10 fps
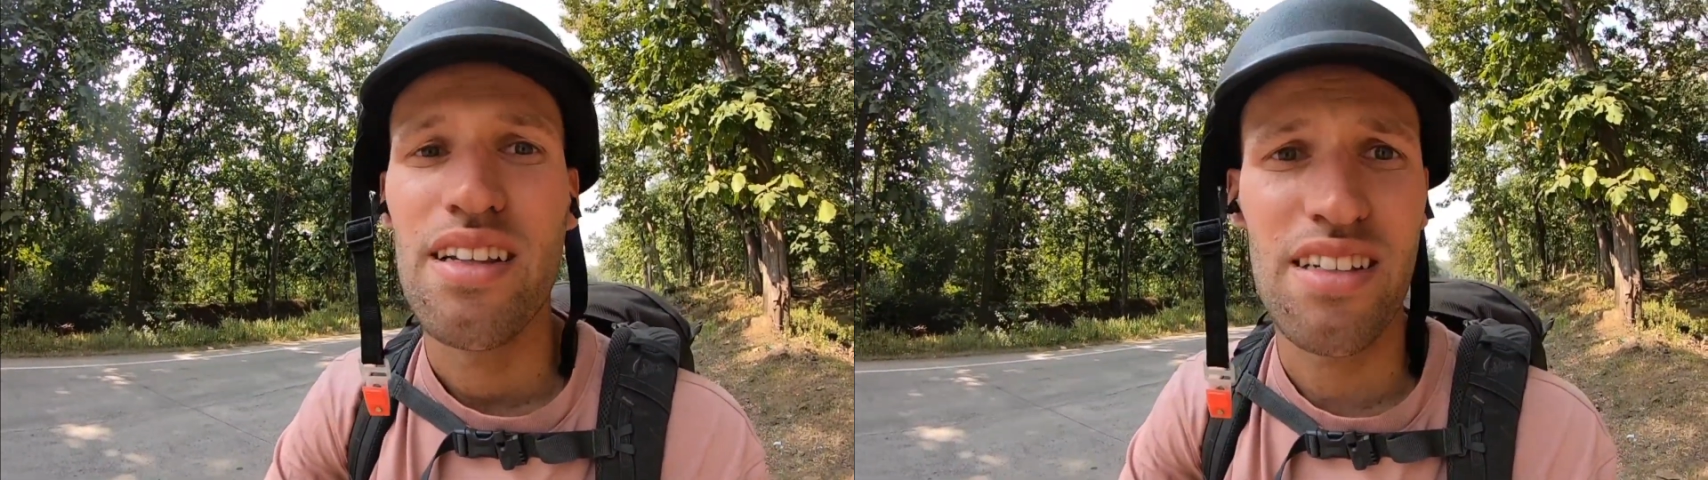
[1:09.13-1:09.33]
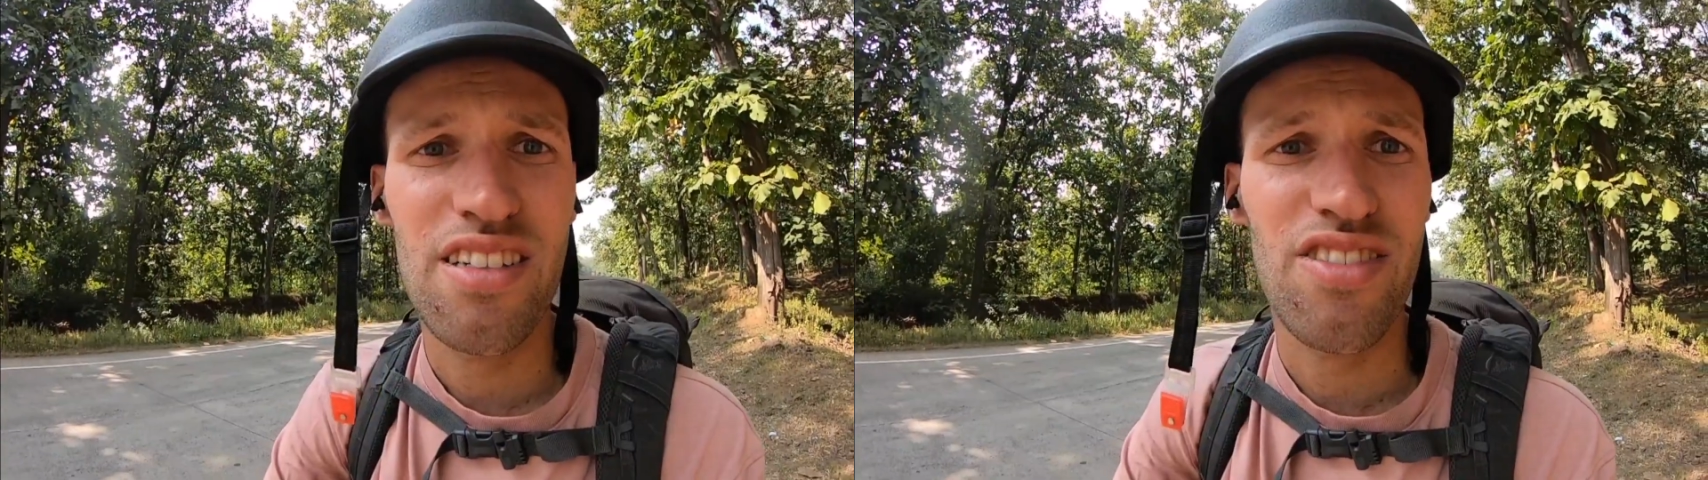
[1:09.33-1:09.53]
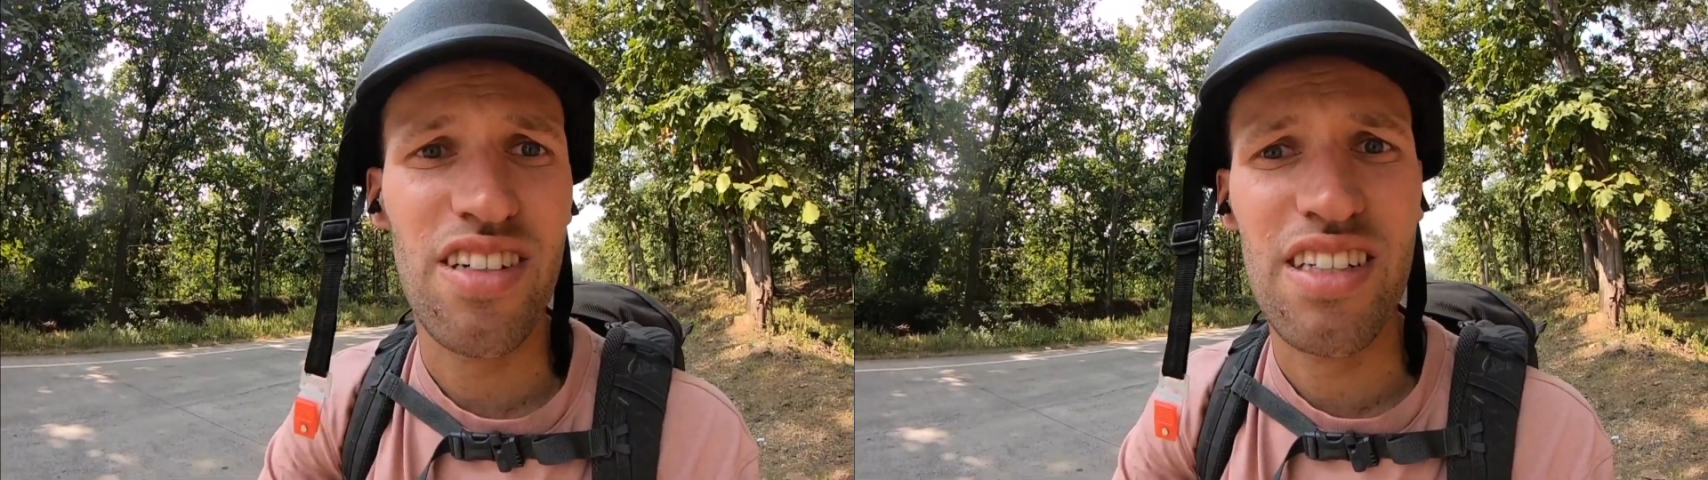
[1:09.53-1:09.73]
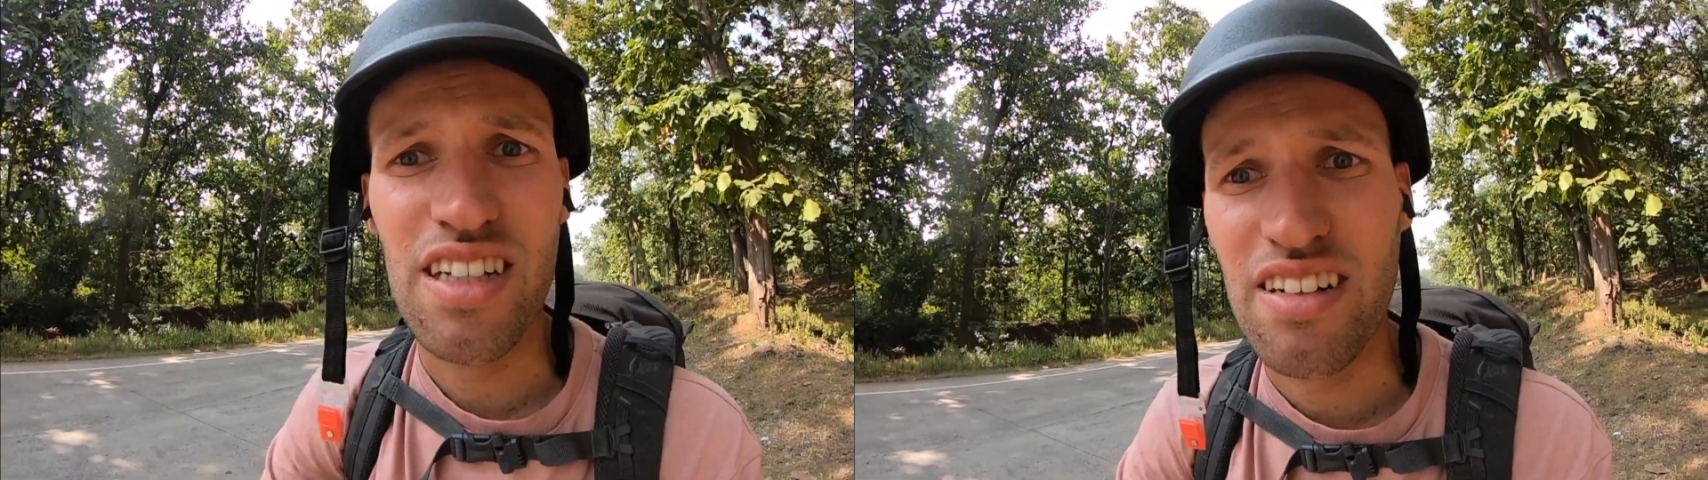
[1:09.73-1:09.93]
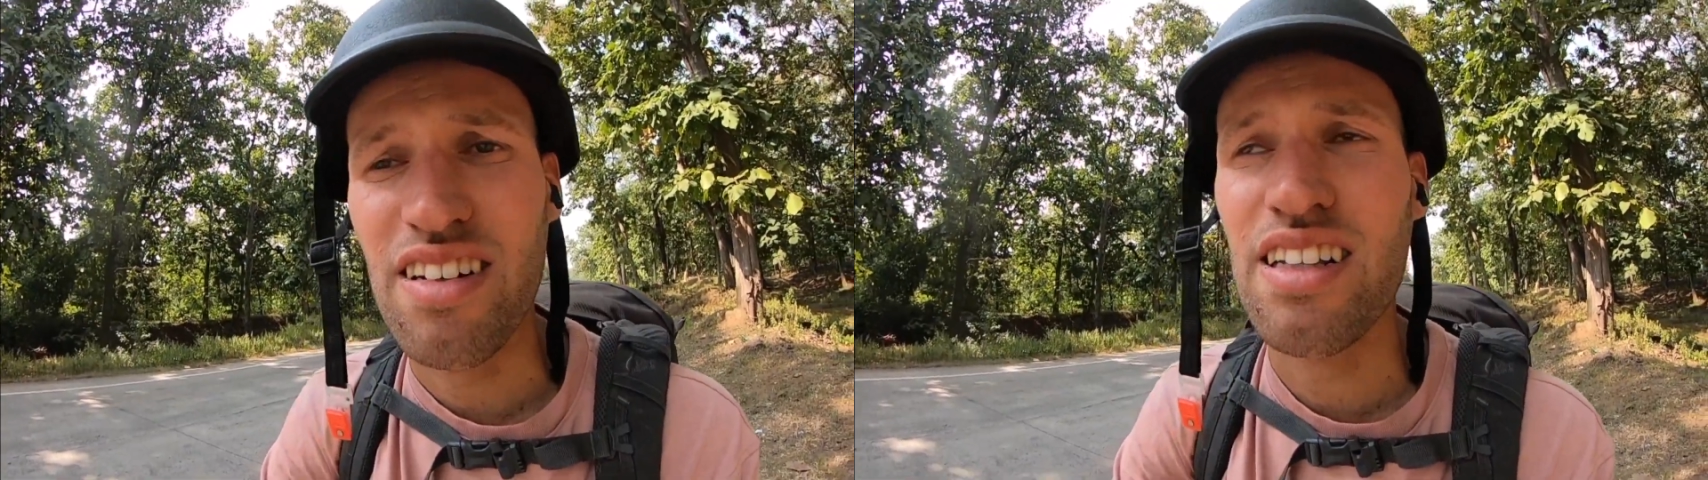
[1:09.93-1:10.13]
This is the
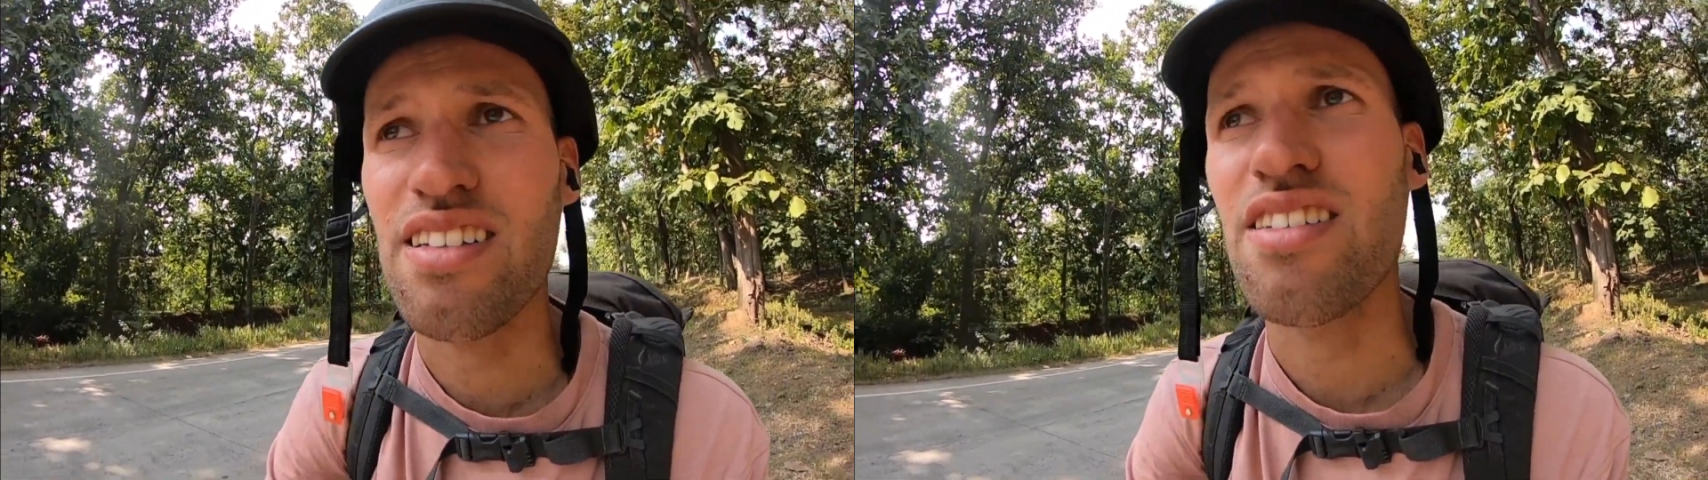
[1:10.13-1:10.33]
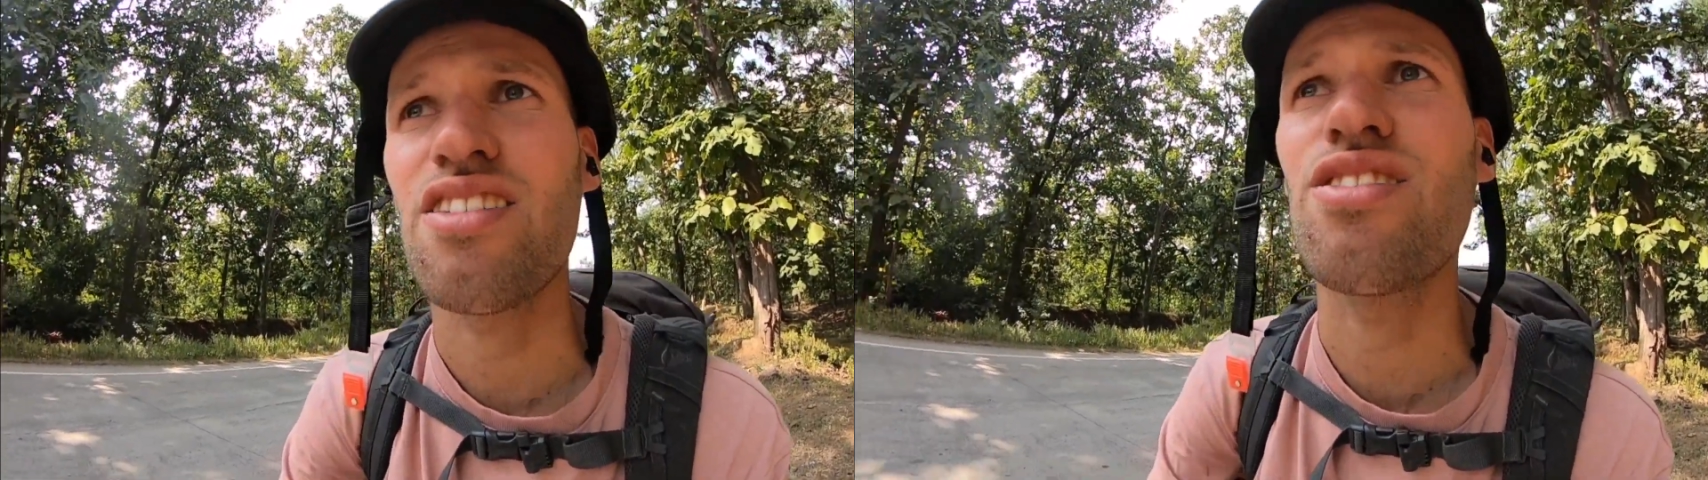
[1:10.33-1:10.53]
reason I rented the